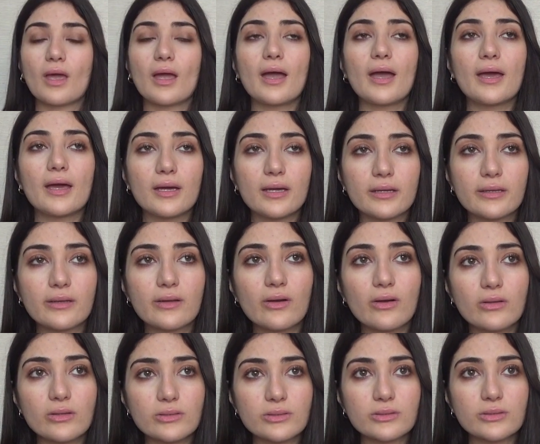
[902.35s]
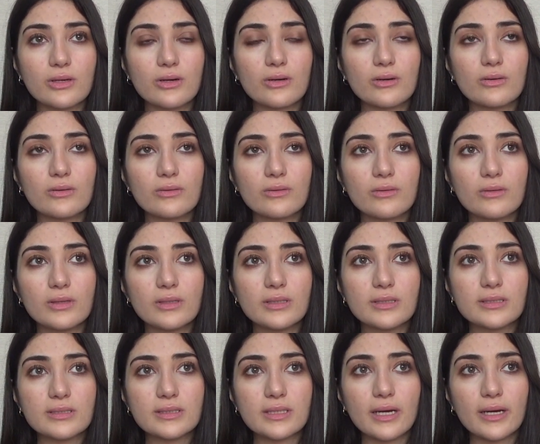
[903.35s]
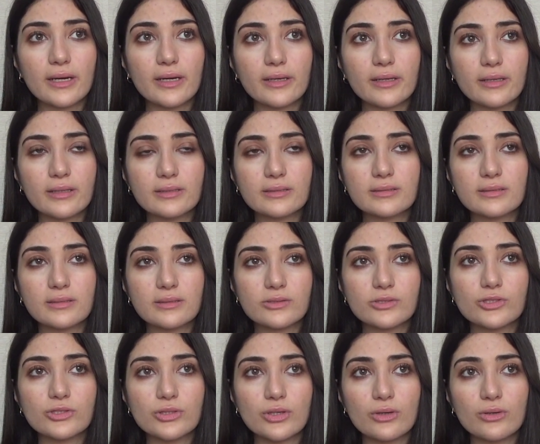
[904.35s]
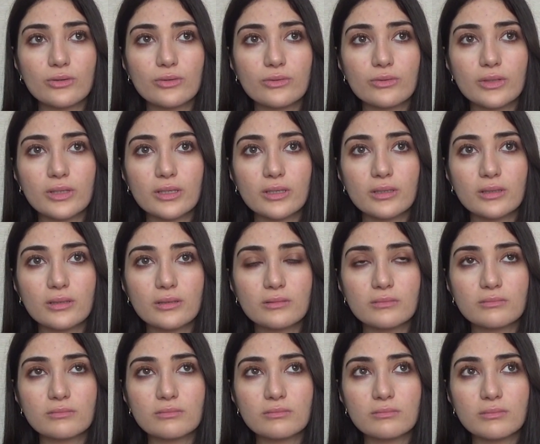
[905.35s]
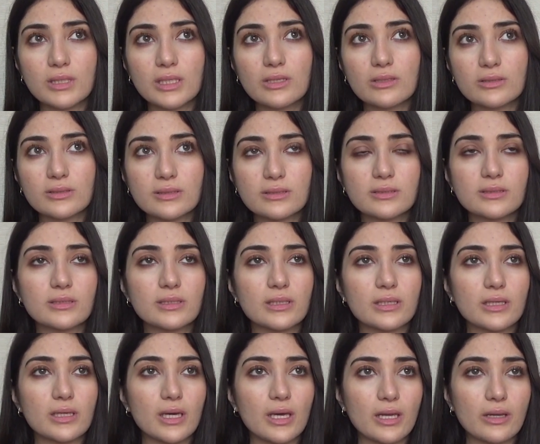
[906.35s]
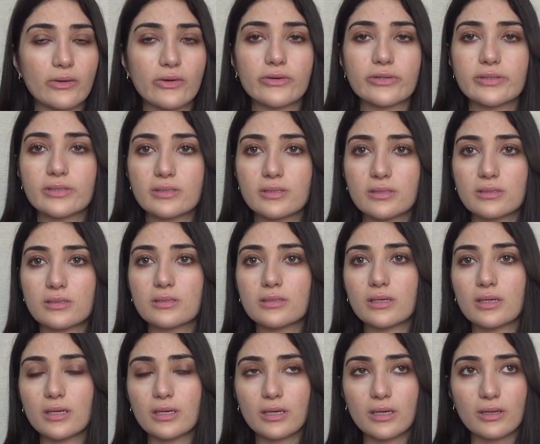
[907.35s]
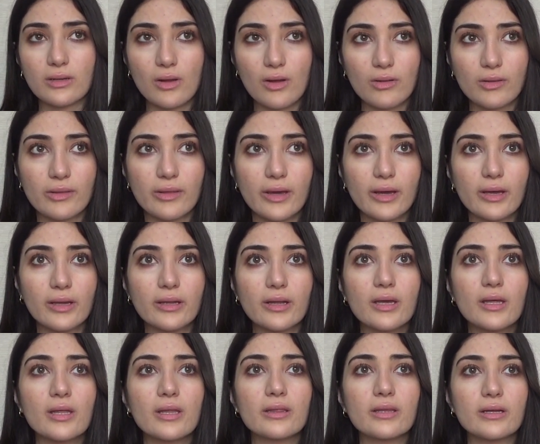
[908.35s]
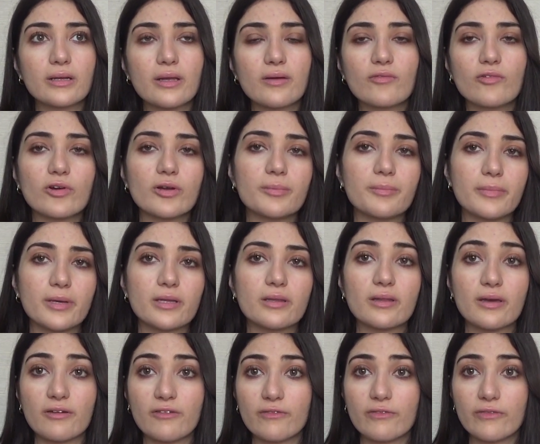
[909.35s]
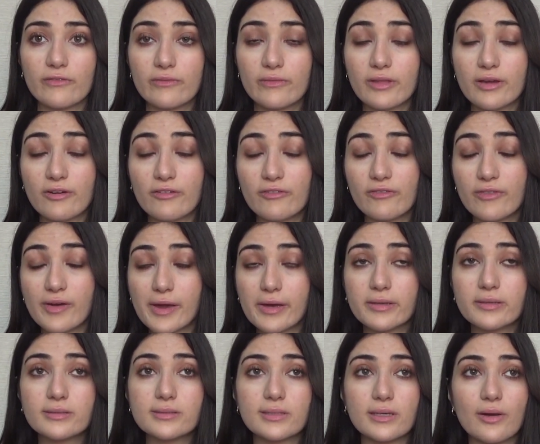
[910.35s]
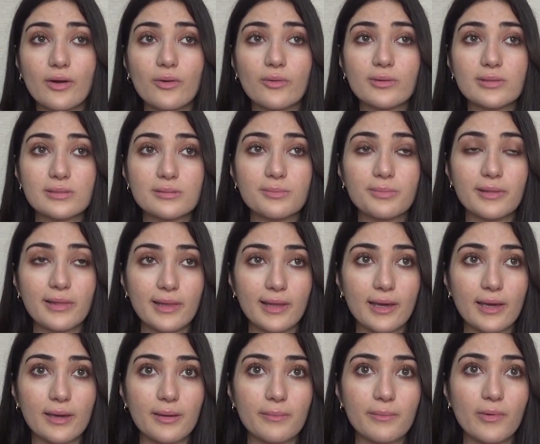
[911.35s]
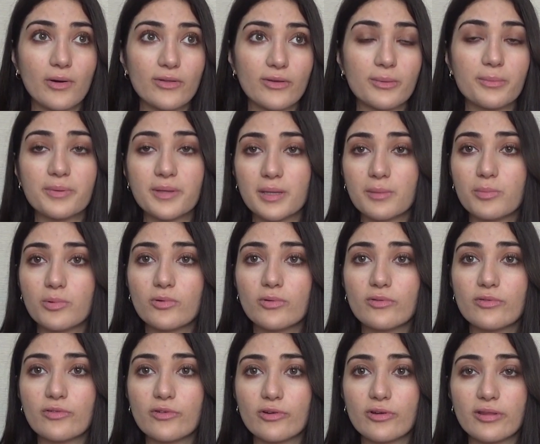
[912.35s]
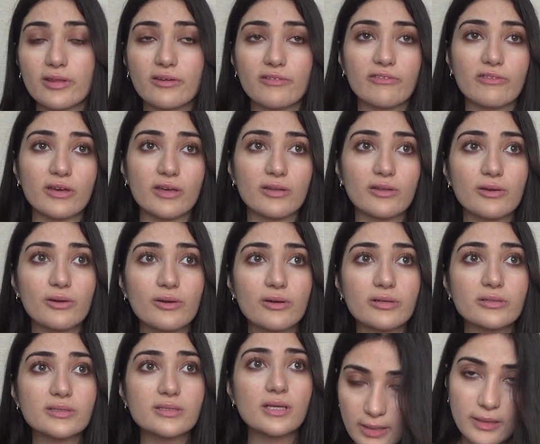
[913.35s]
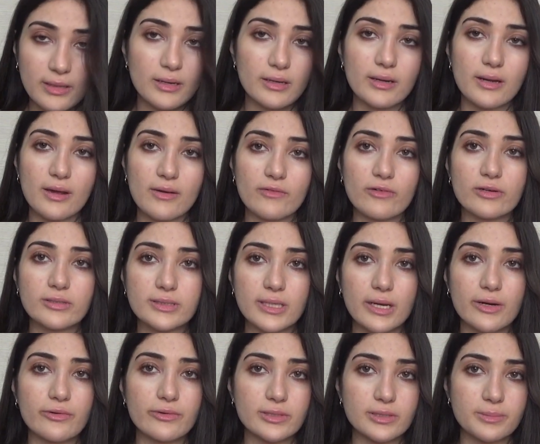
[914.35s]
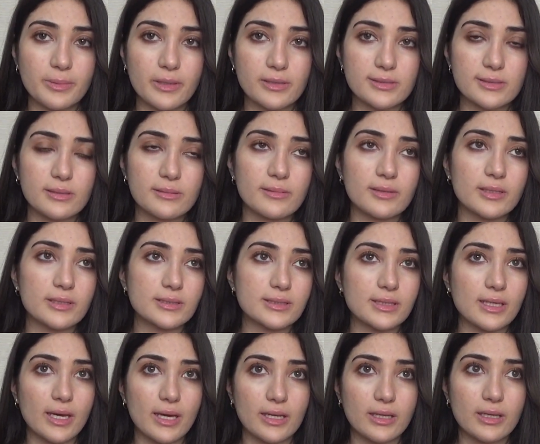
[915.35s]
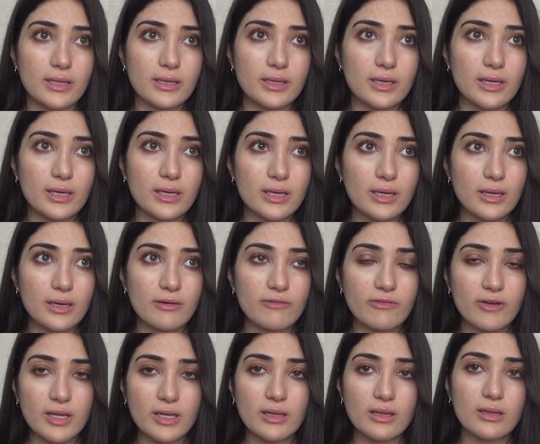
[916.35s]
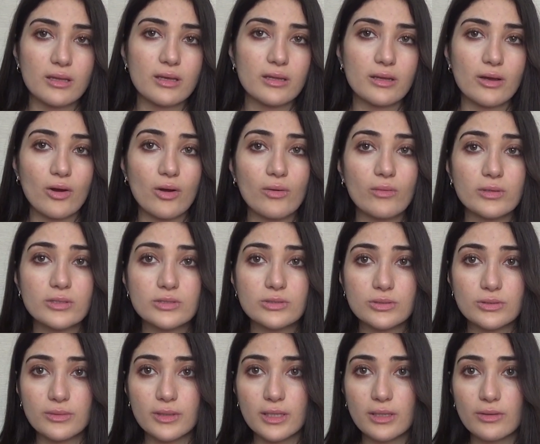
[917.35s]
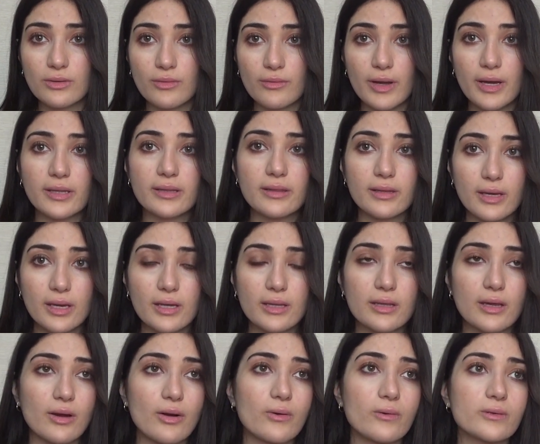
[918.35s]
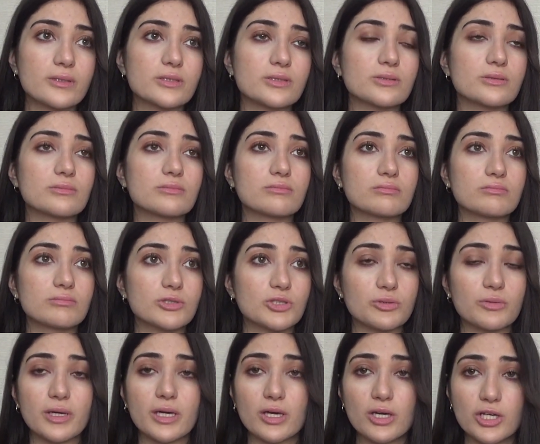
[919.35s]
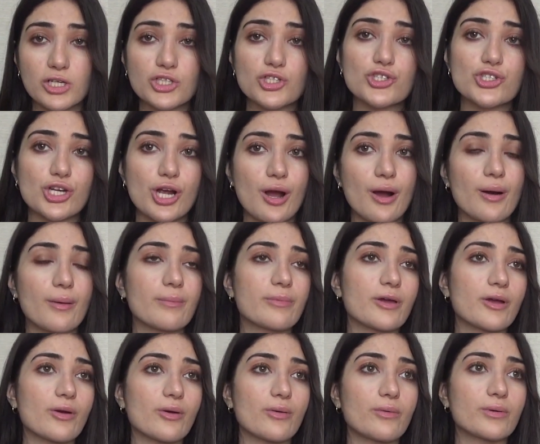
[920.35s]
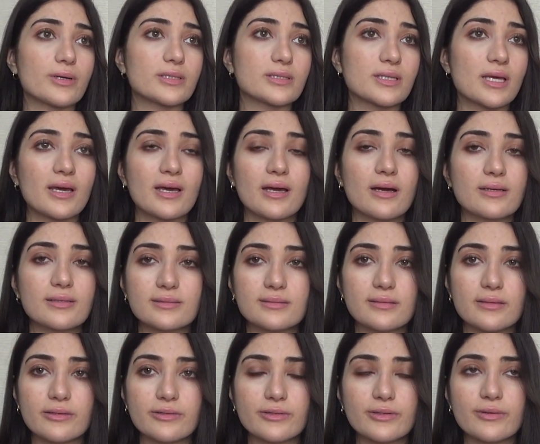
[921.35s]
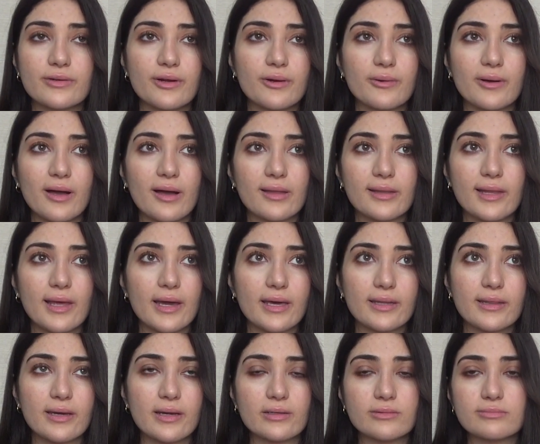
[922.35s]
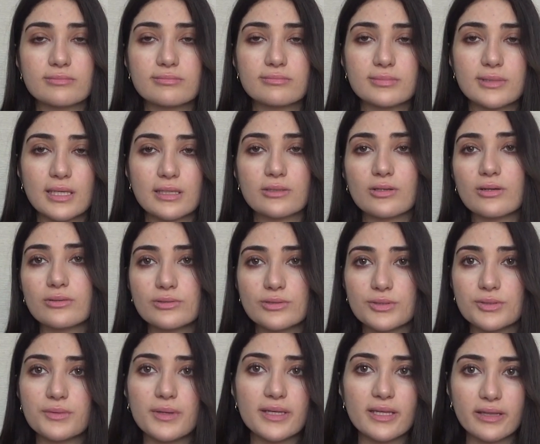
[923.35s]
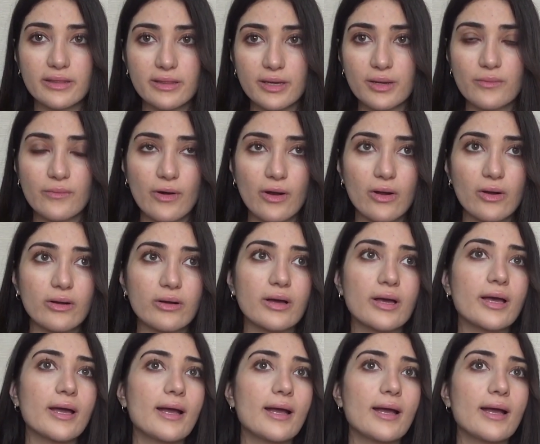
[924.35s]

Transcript: And also a sign, because they're so egotistic and narcissistic and all that, they never admit their fails. They always blame other people for their failures. They never take responsibility to anything. If anything, they're always doing the right thing. They're always doing a good job. They're always, because they're, you know, godlike. They don't do anything wrong.